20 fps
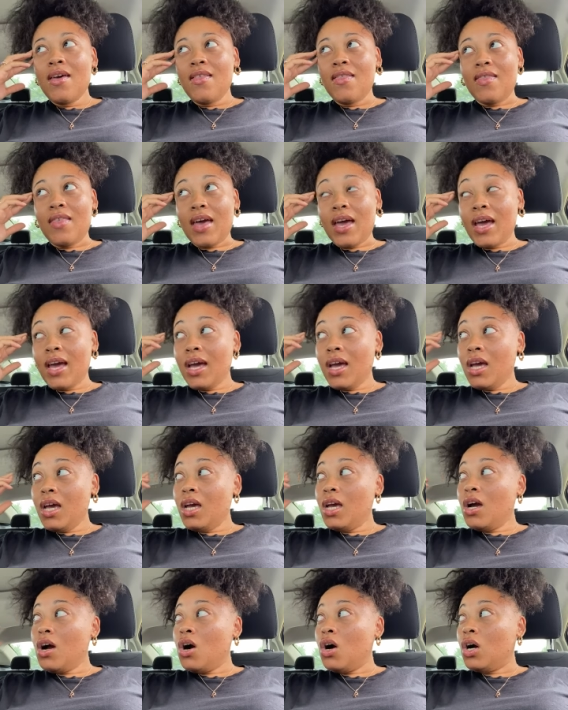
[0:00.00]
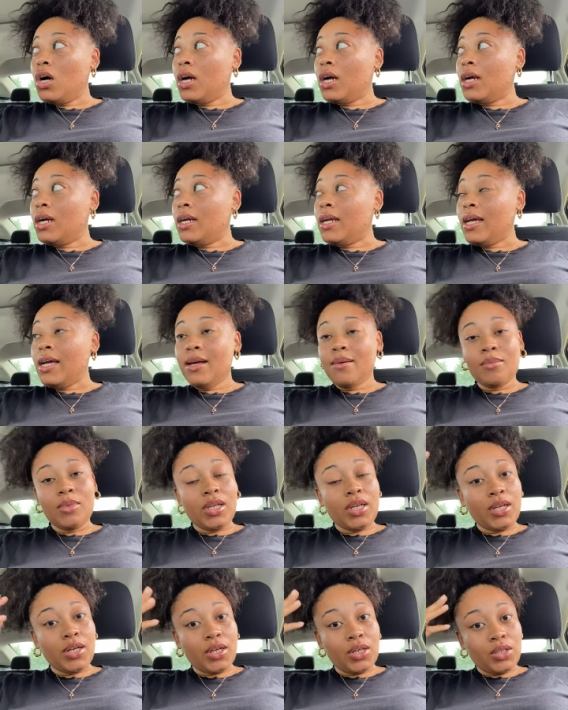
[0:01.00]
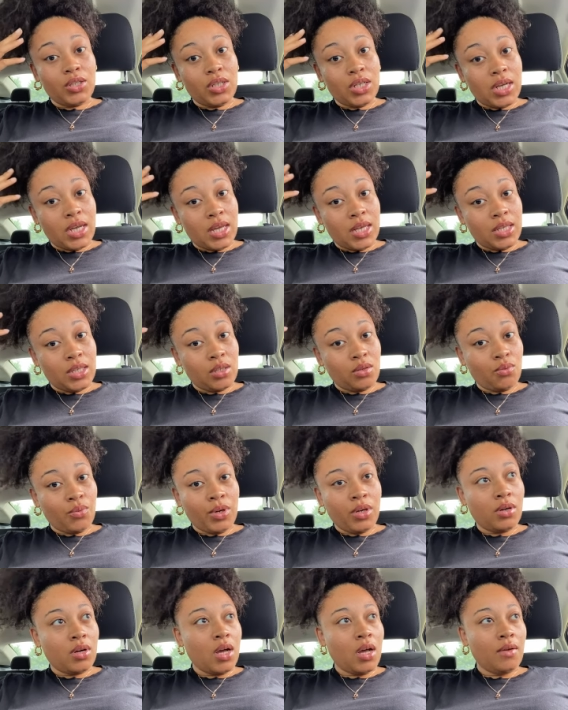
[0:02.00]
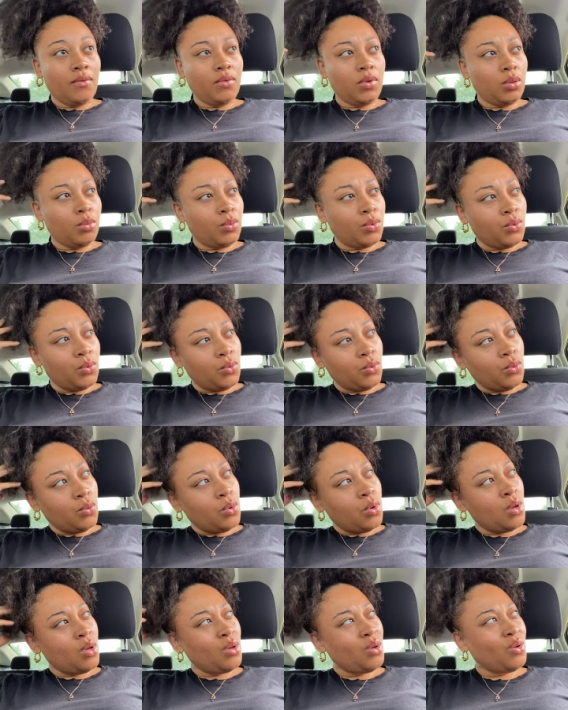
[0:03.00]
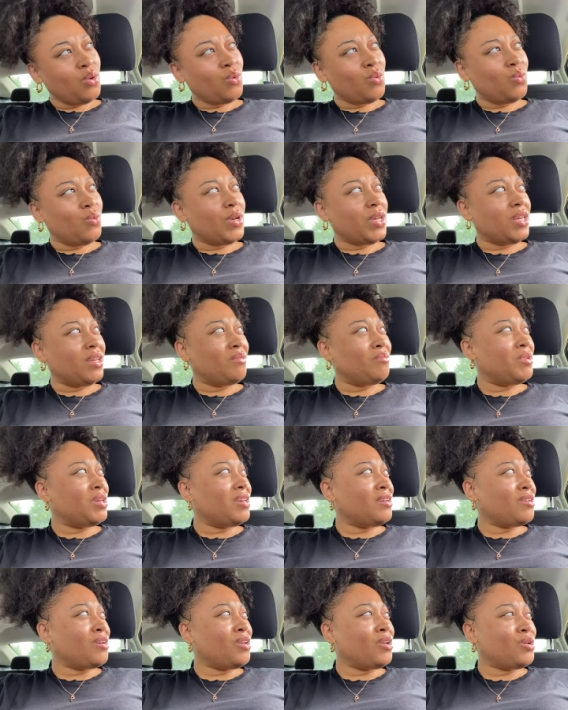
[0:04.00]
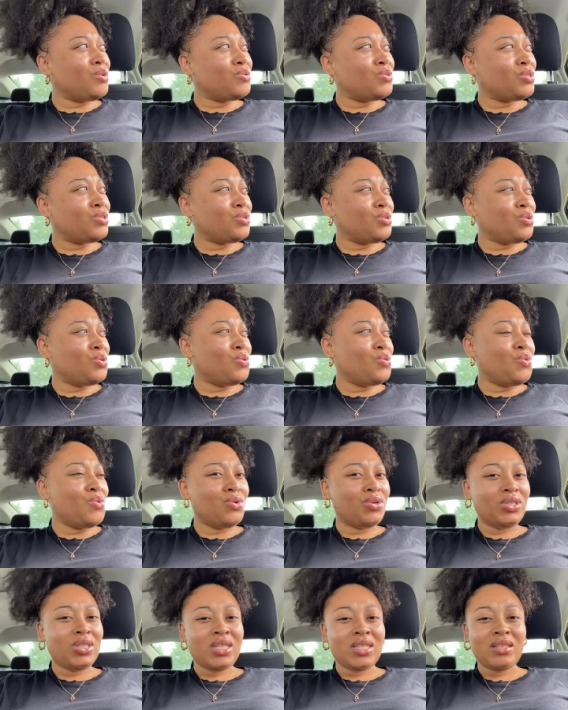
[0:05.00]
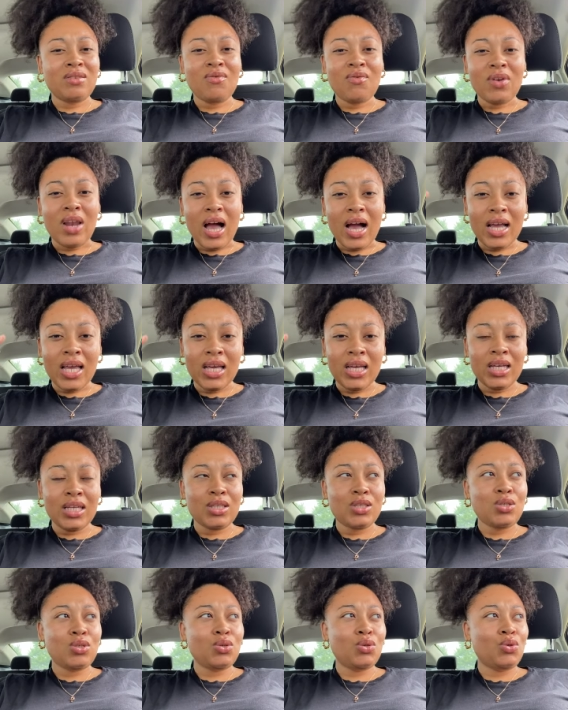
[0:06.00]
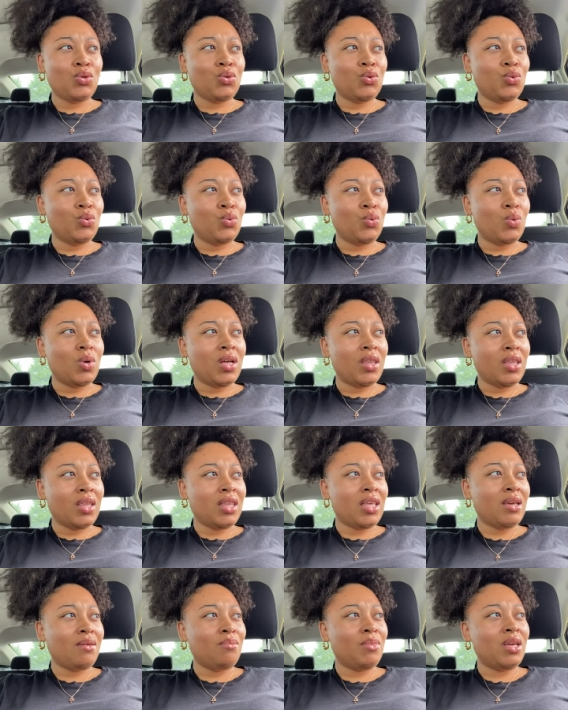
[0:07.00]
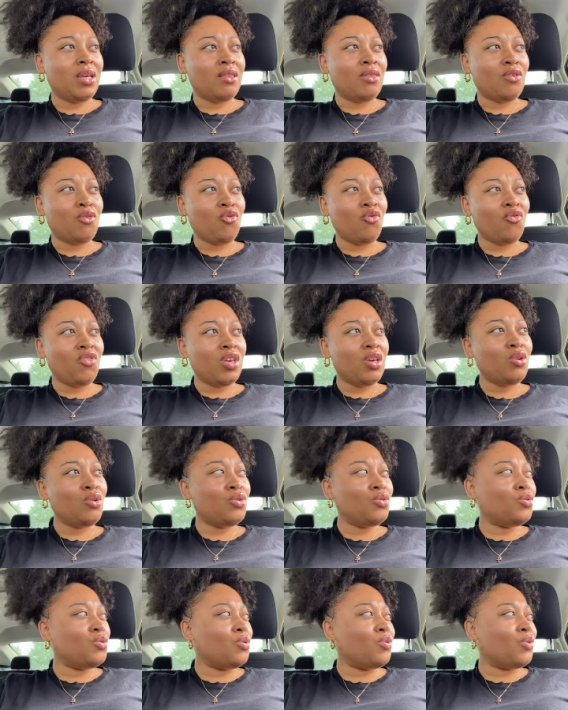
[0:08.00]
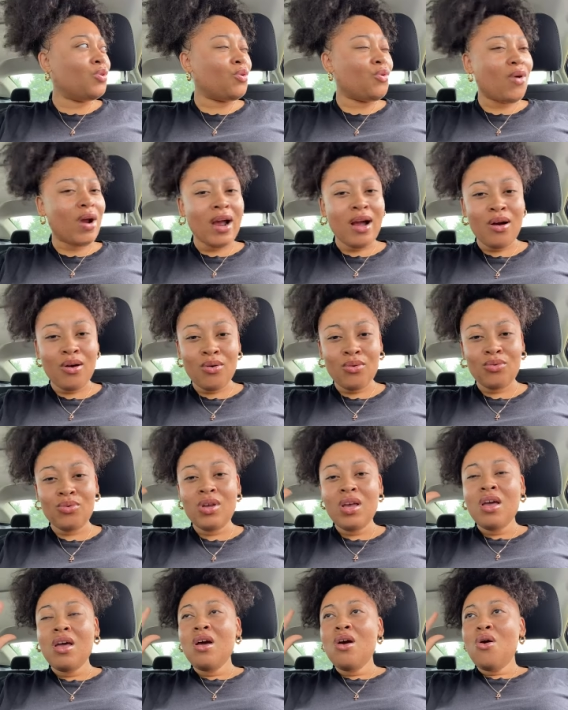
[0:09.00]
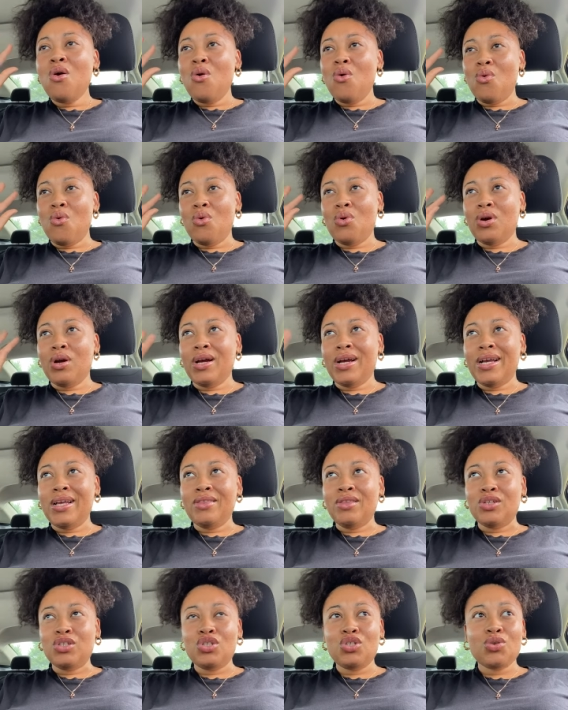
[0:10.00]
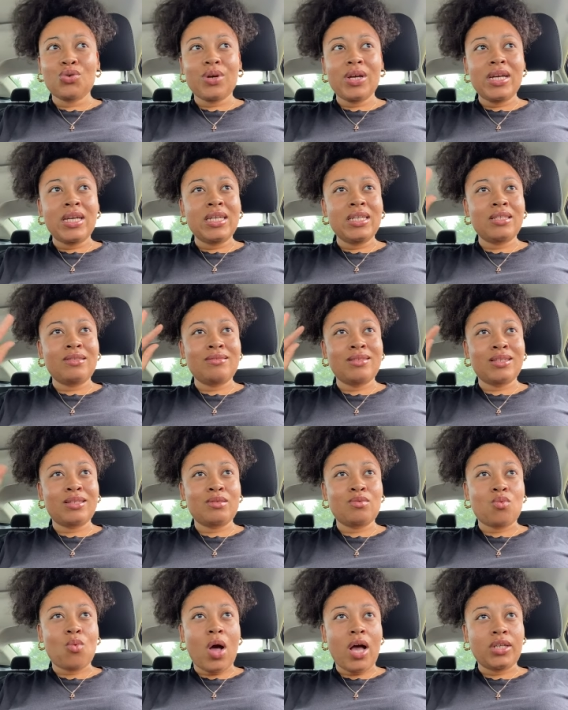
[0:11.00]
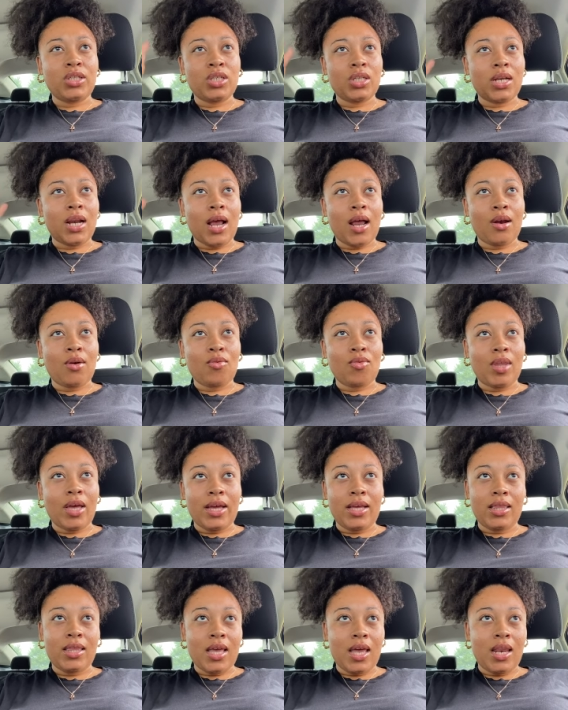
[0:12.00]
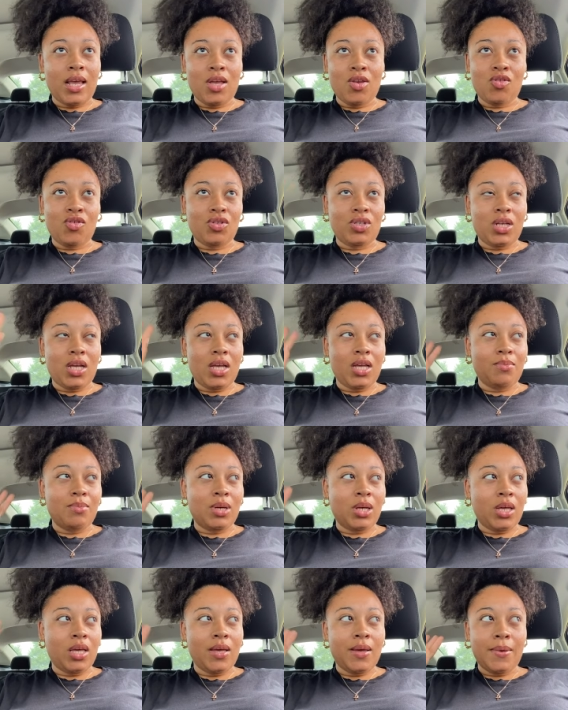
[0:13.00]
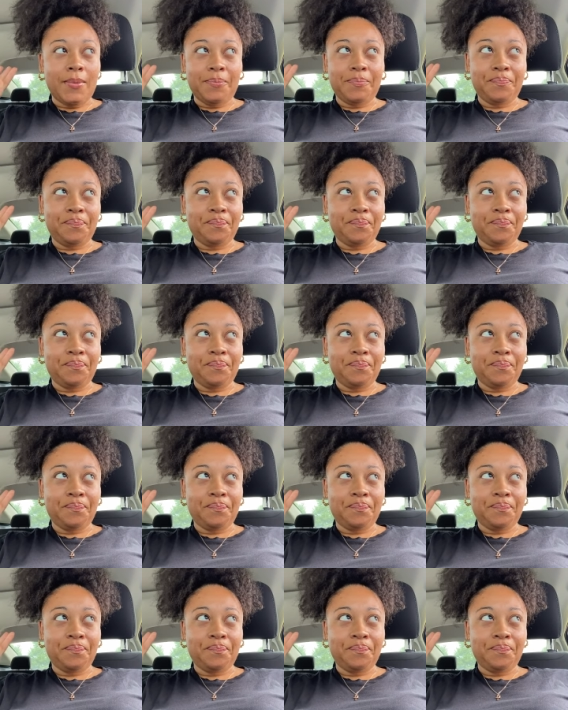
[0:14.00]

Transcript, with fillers: they are damn near just real comfortable with being close to you or just flocking to you whether they be in the field on the ground or in the trees just watching i don't like that energy but